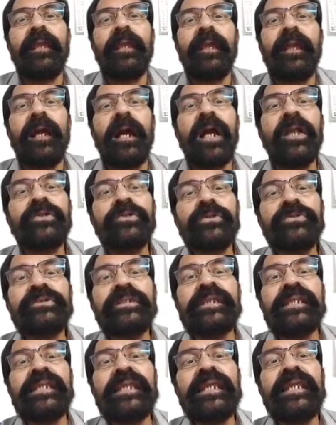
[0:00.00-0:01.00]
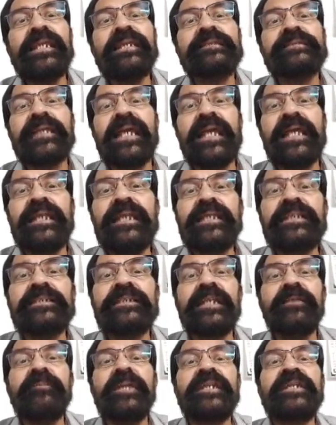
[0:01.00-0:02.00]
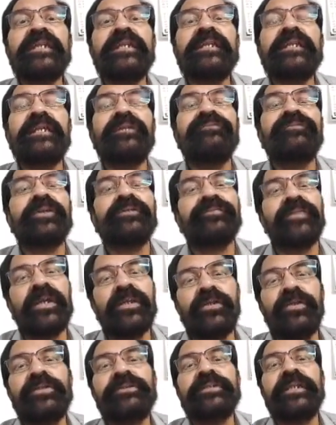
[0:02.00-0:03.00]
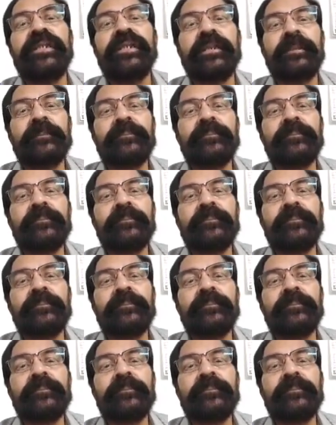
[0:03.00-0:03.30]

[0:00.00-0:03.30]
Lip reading: Ontogeny is initial material for phylogeny.